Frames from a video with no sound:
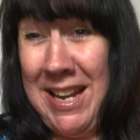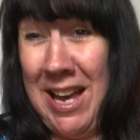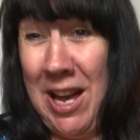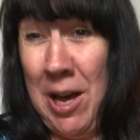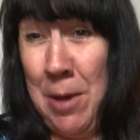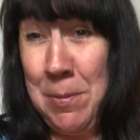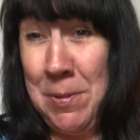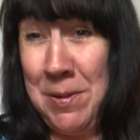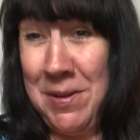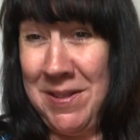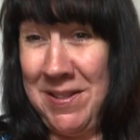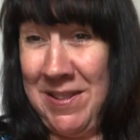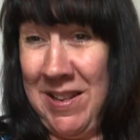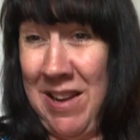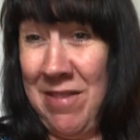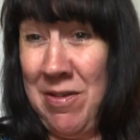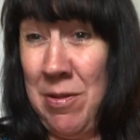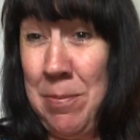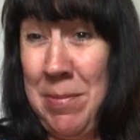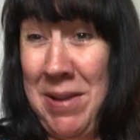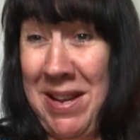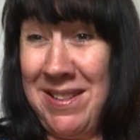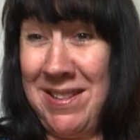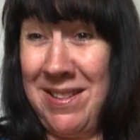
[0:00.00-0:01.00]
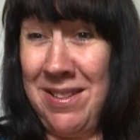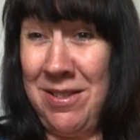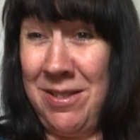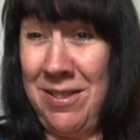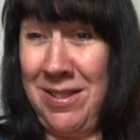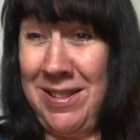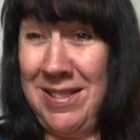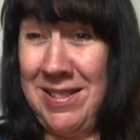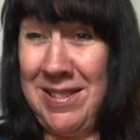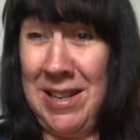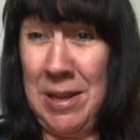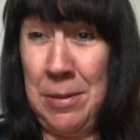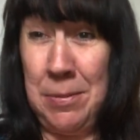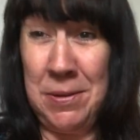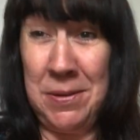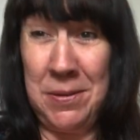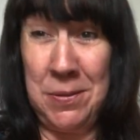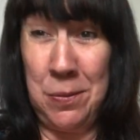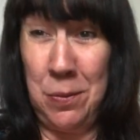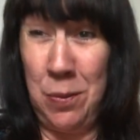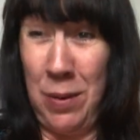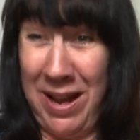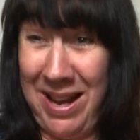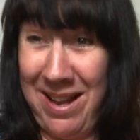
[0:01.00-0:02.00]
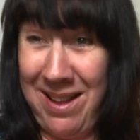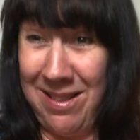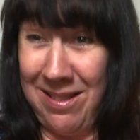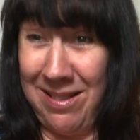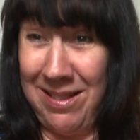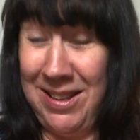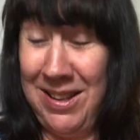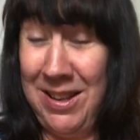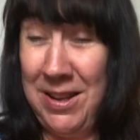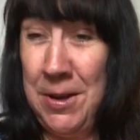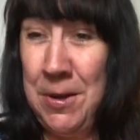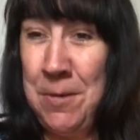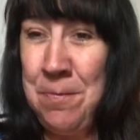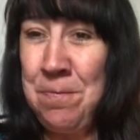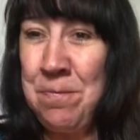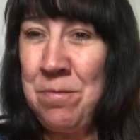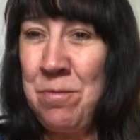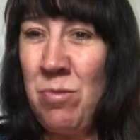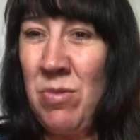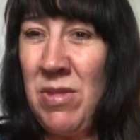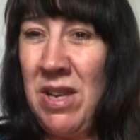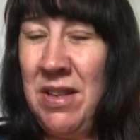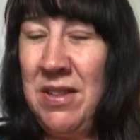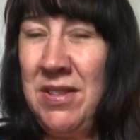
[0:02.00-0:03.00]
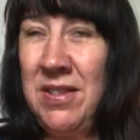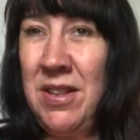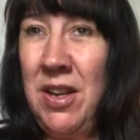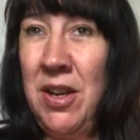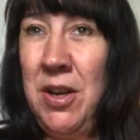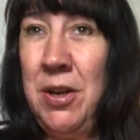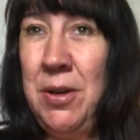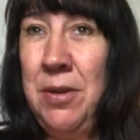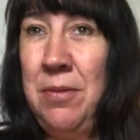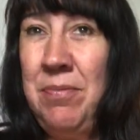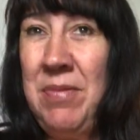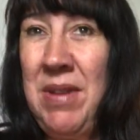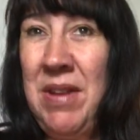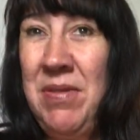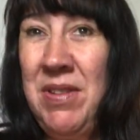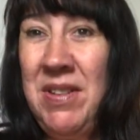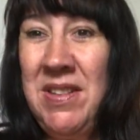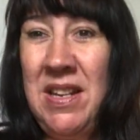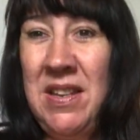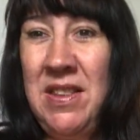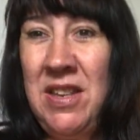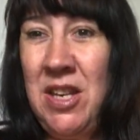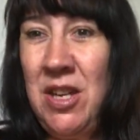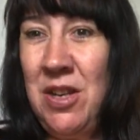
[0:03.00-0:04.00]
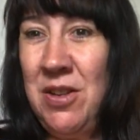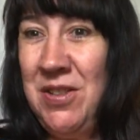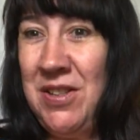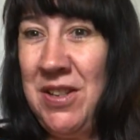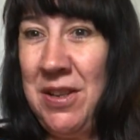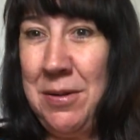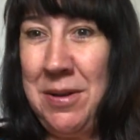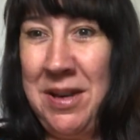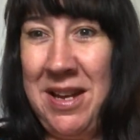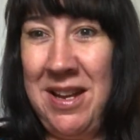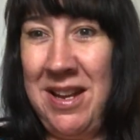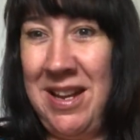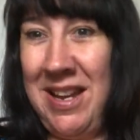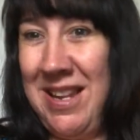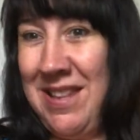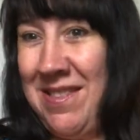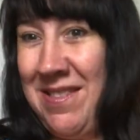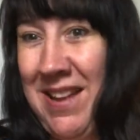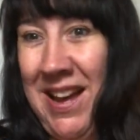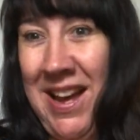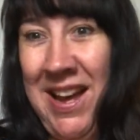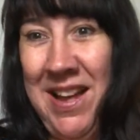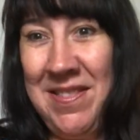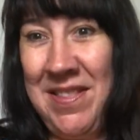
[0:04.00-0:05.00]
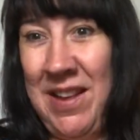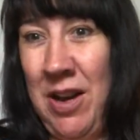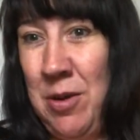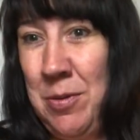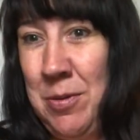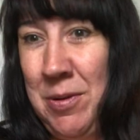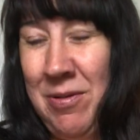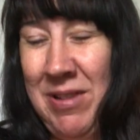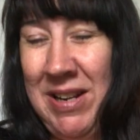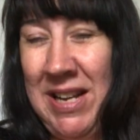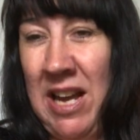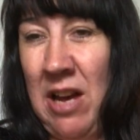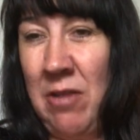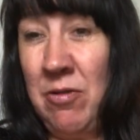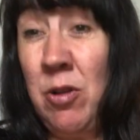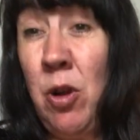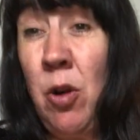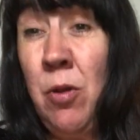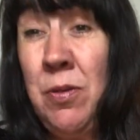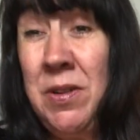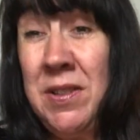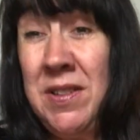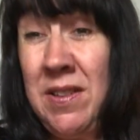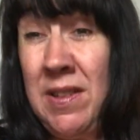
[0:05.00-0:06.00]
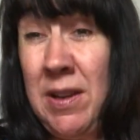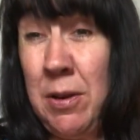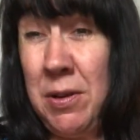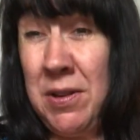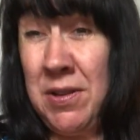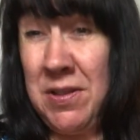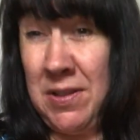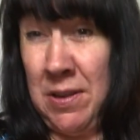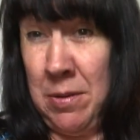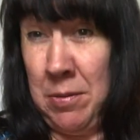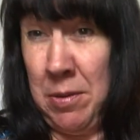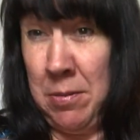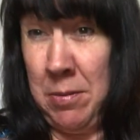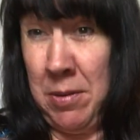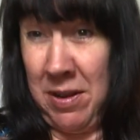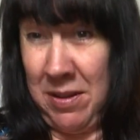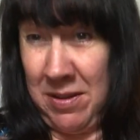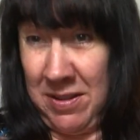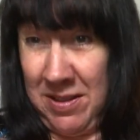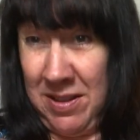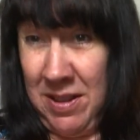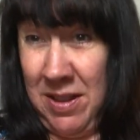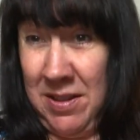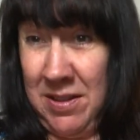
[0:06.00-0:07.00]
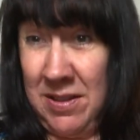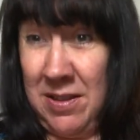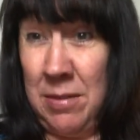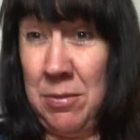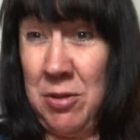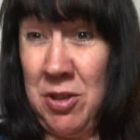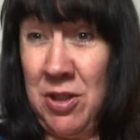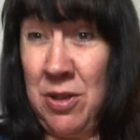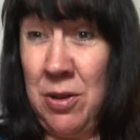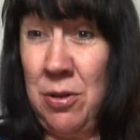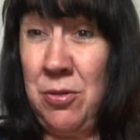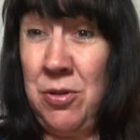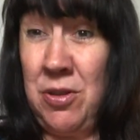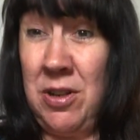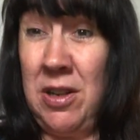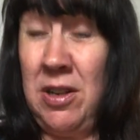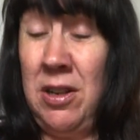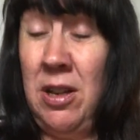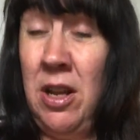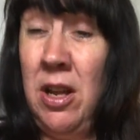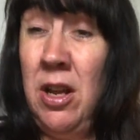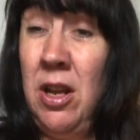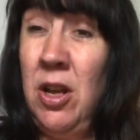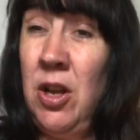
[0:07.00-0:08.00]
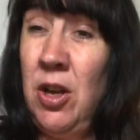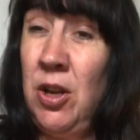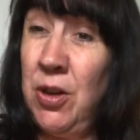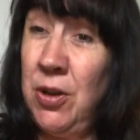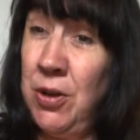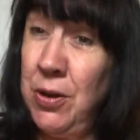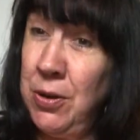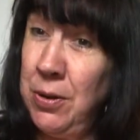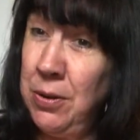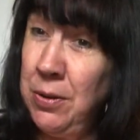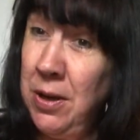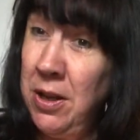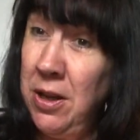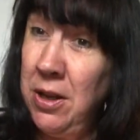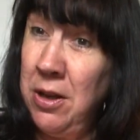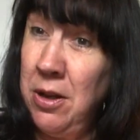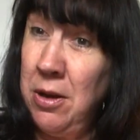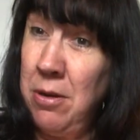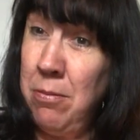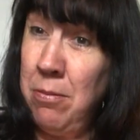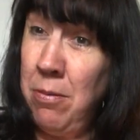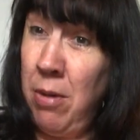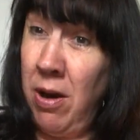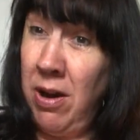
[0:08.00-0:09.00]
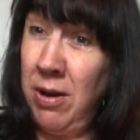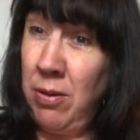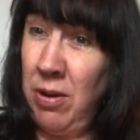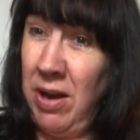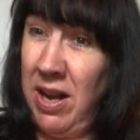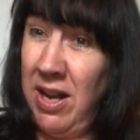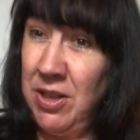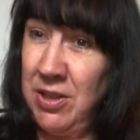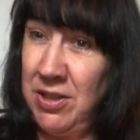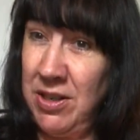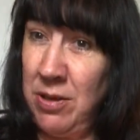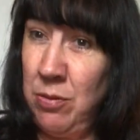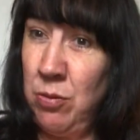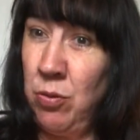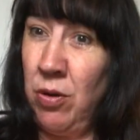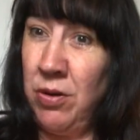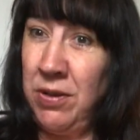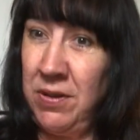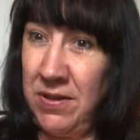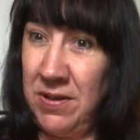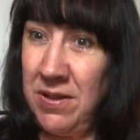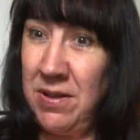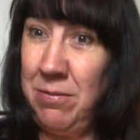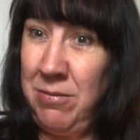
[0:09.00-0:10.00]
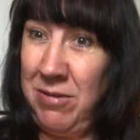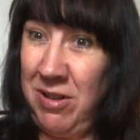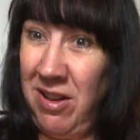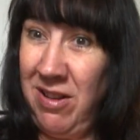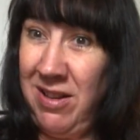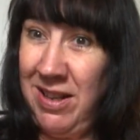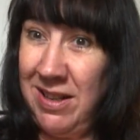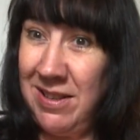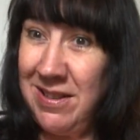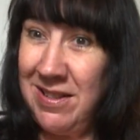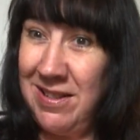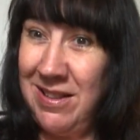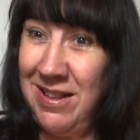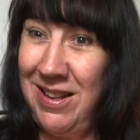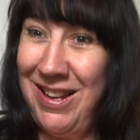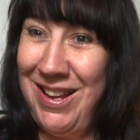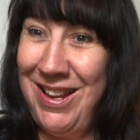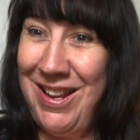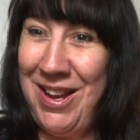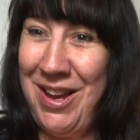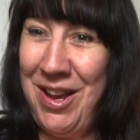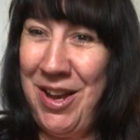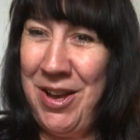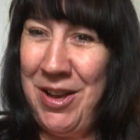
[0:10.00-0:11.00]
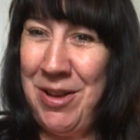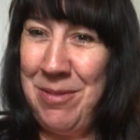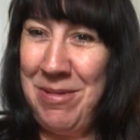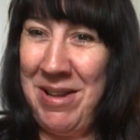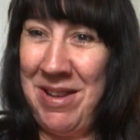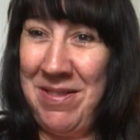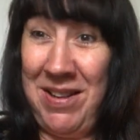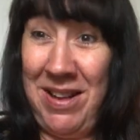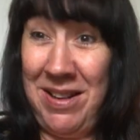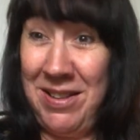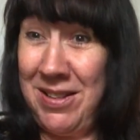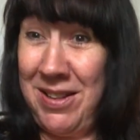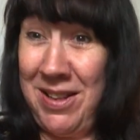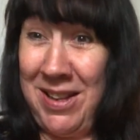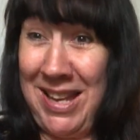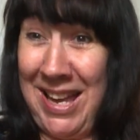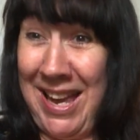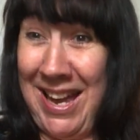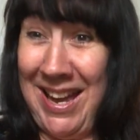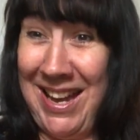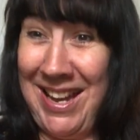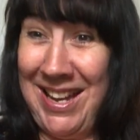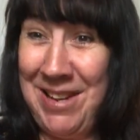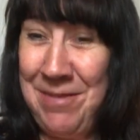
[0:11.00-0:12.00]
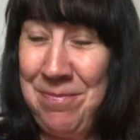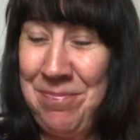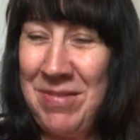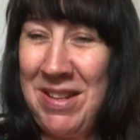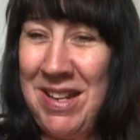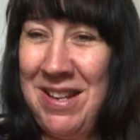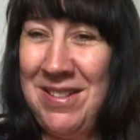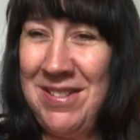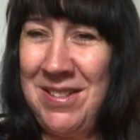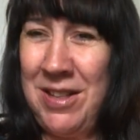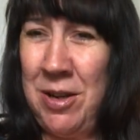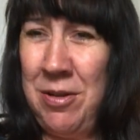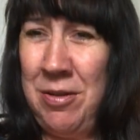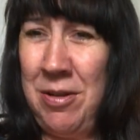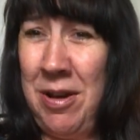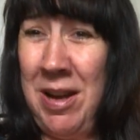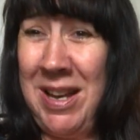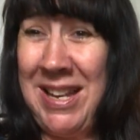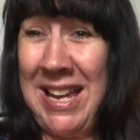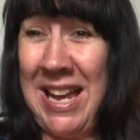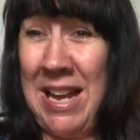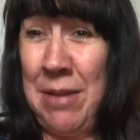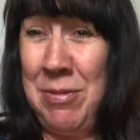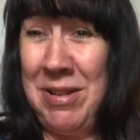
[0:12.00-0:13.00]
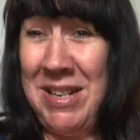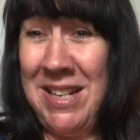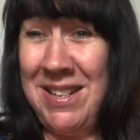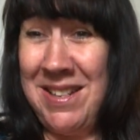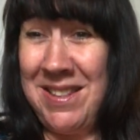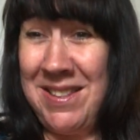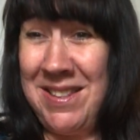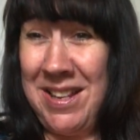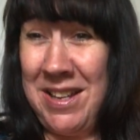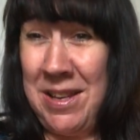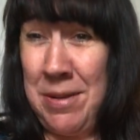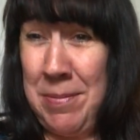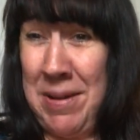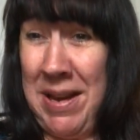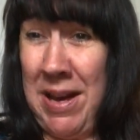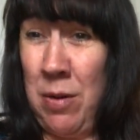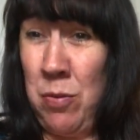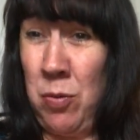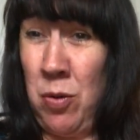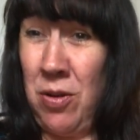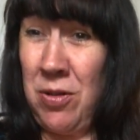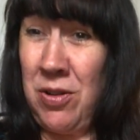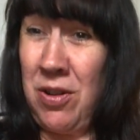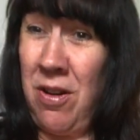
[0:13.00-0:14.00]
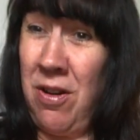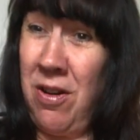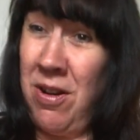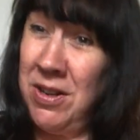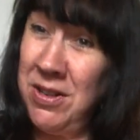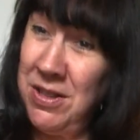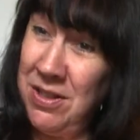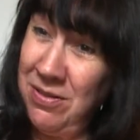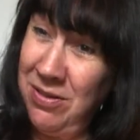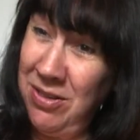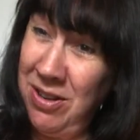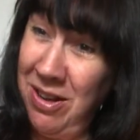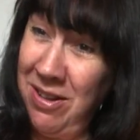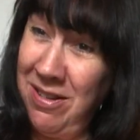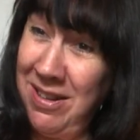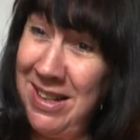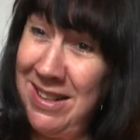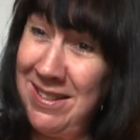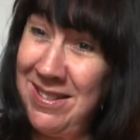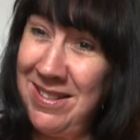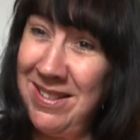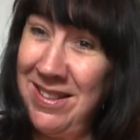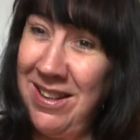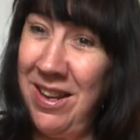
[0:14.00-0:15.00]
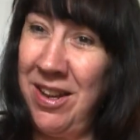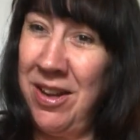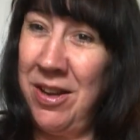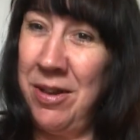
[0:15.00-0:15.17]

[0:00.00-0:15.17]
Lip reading: help us to have a better night's sleep as well. So if there's anything you can do in that, that would be really helpful. Obviously there are some amongst us, some children, who might actually want some light, and that's okay. So again, we need to think about what kind of light,